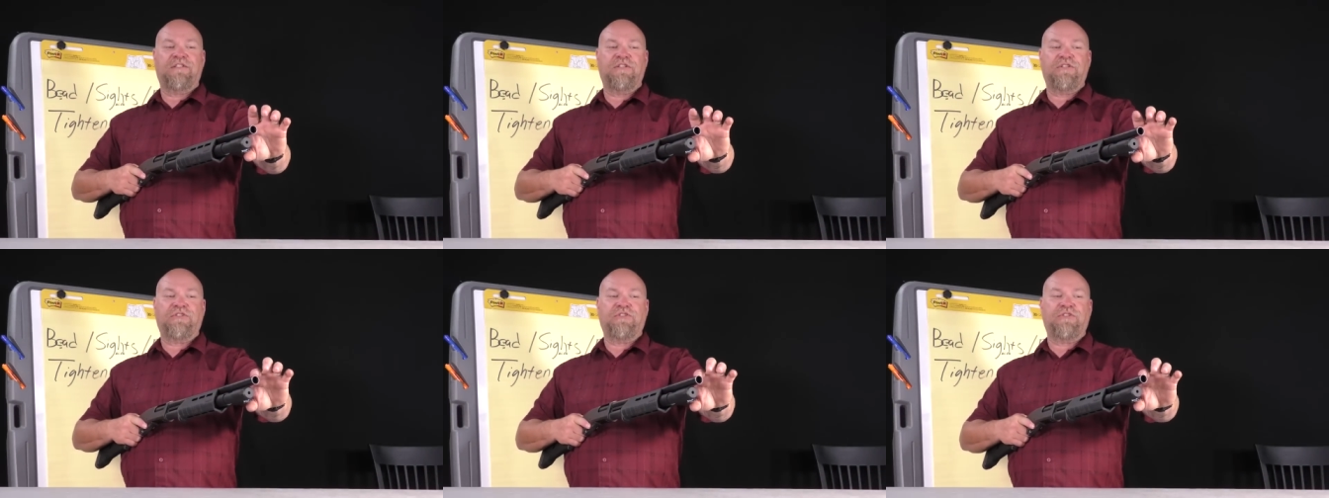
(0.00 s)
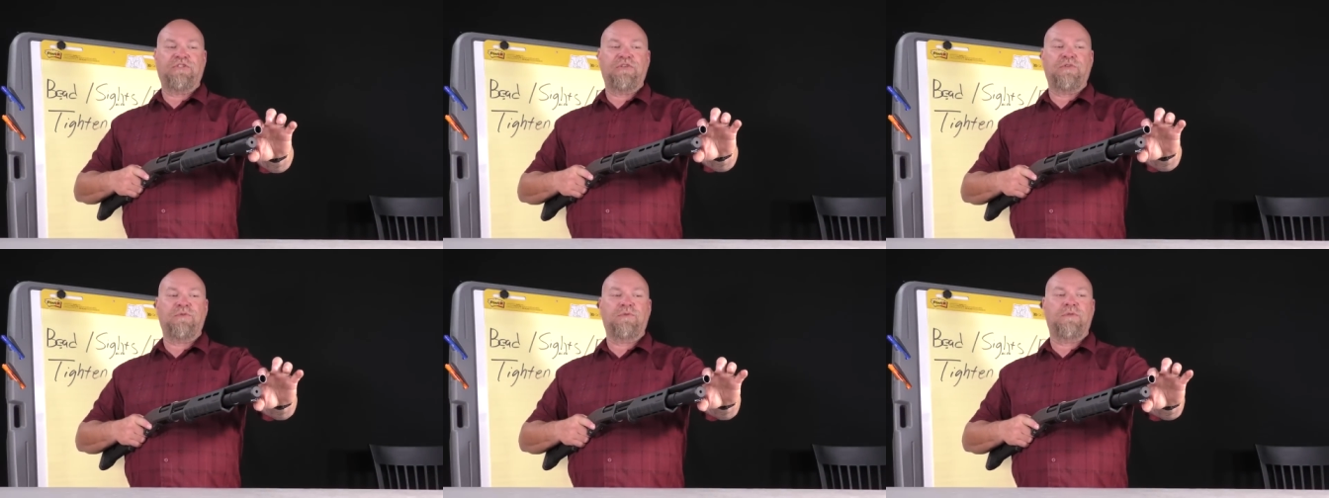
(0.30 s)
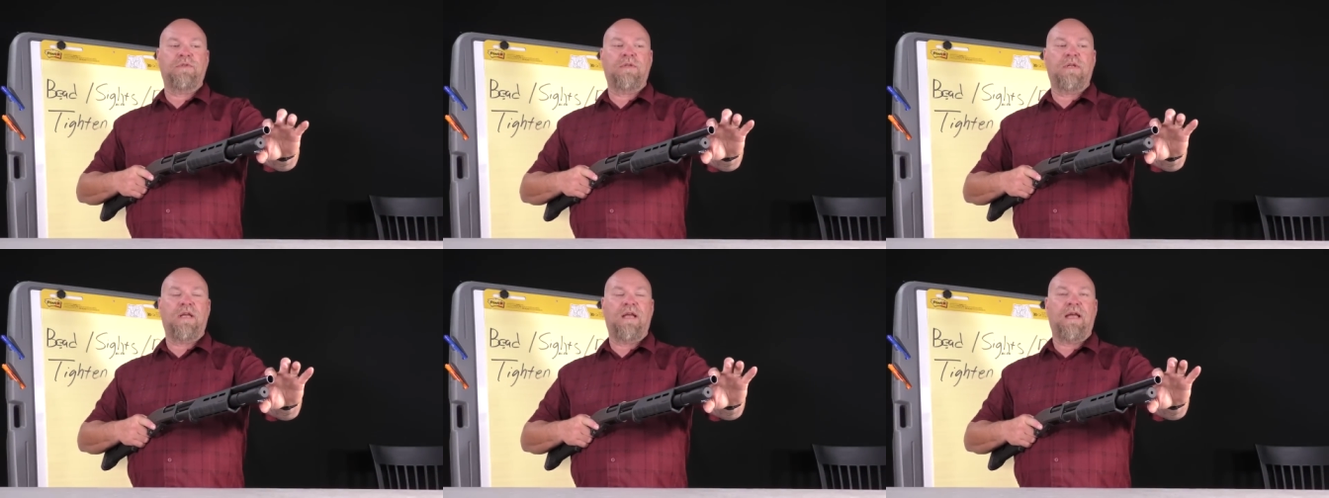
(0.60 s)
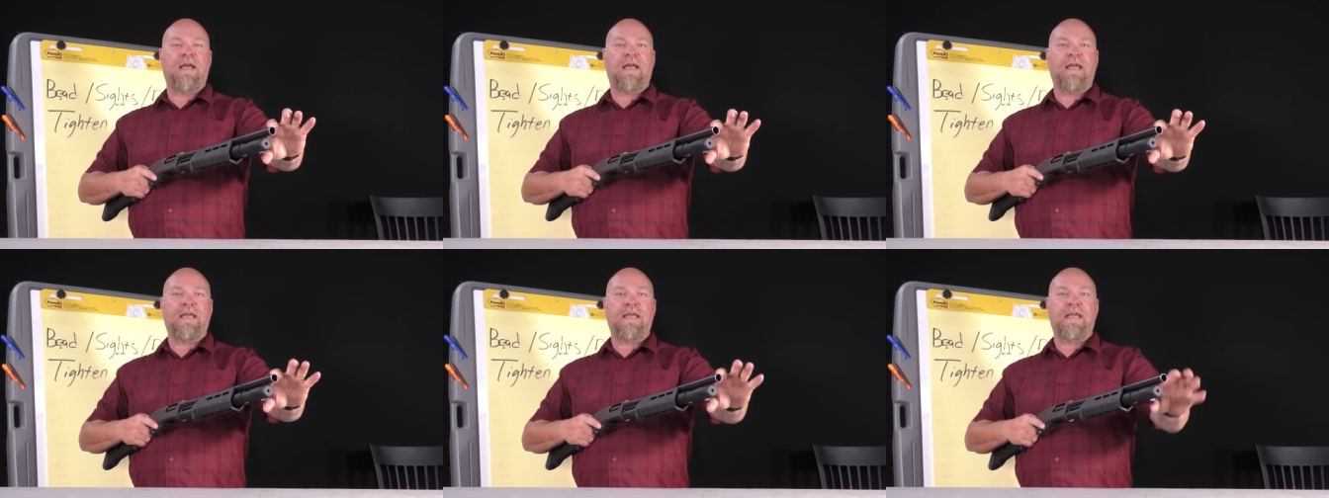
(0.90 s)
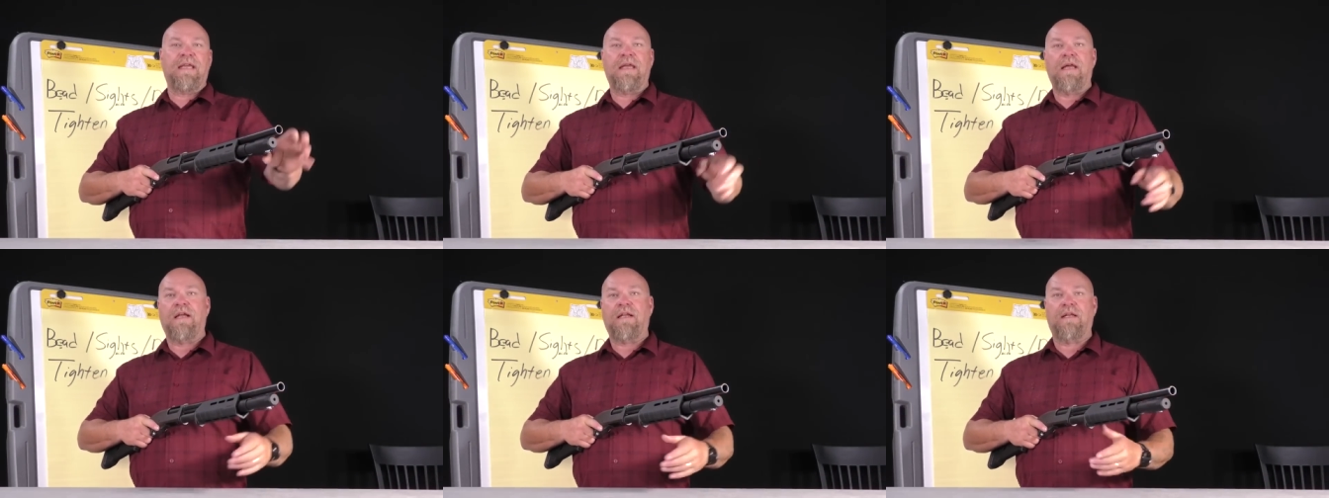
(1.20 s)
to shoot
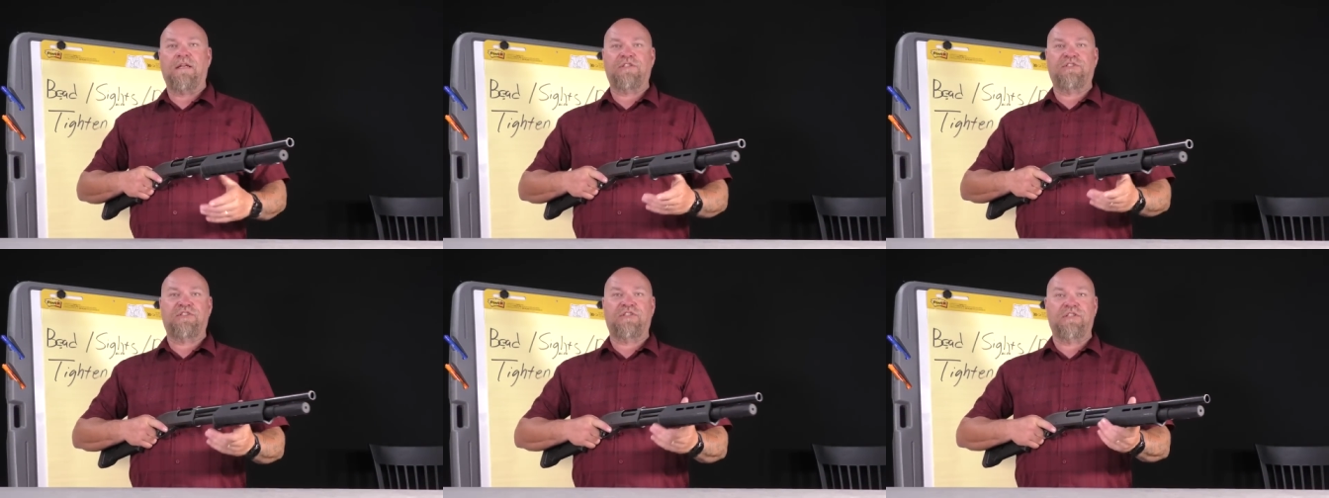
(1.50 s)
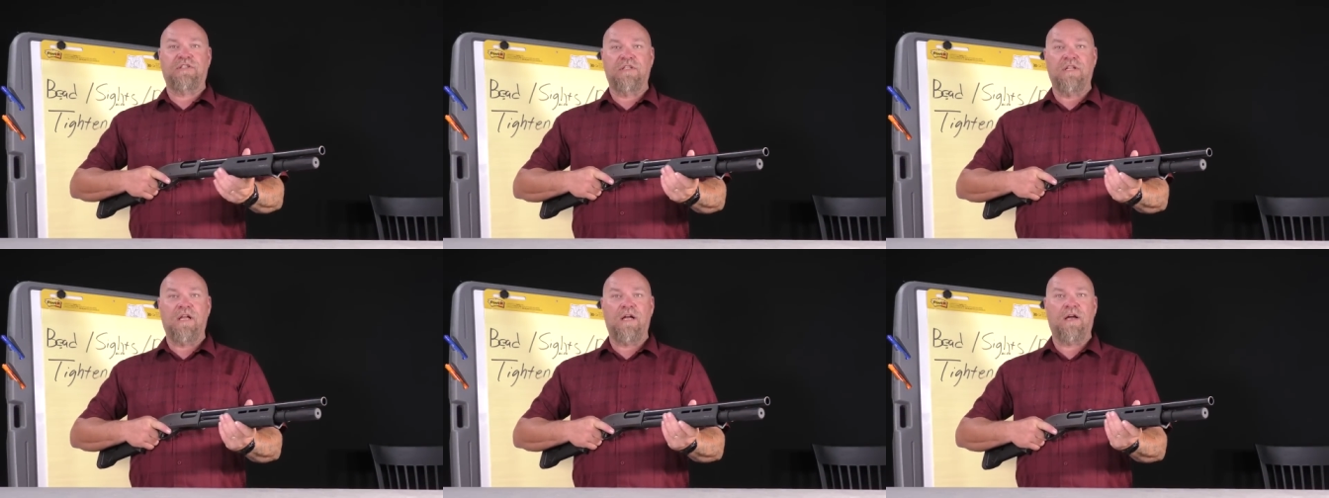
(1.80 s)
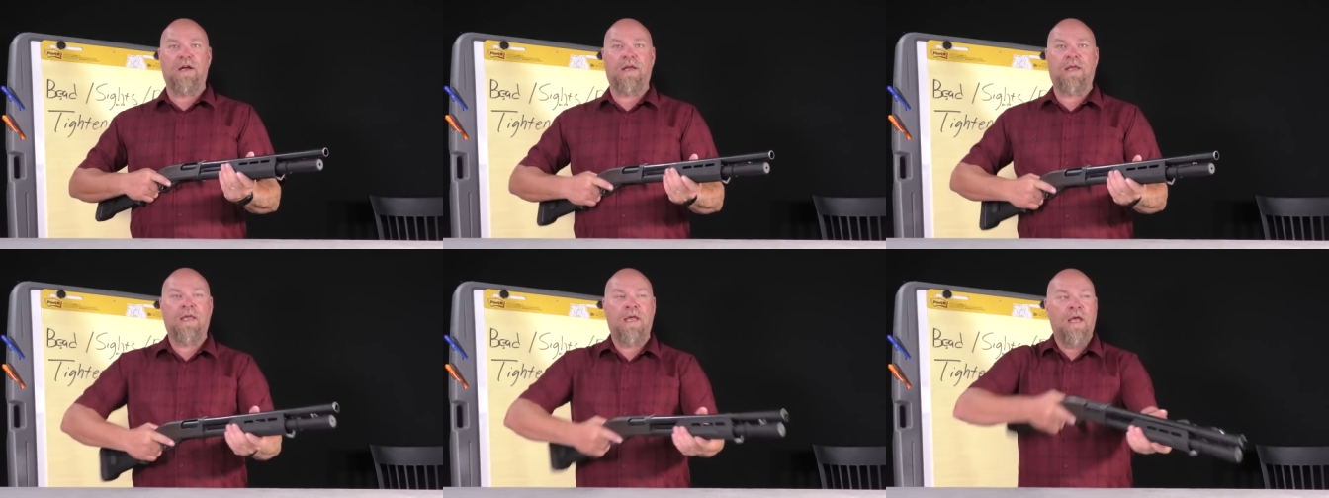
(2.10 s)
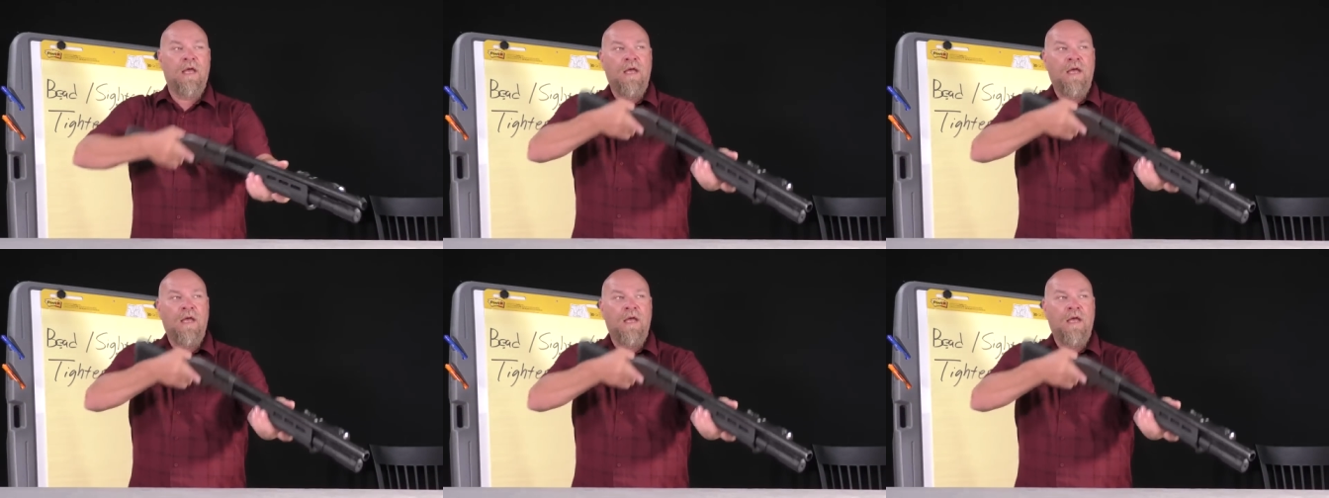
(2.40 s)
a slug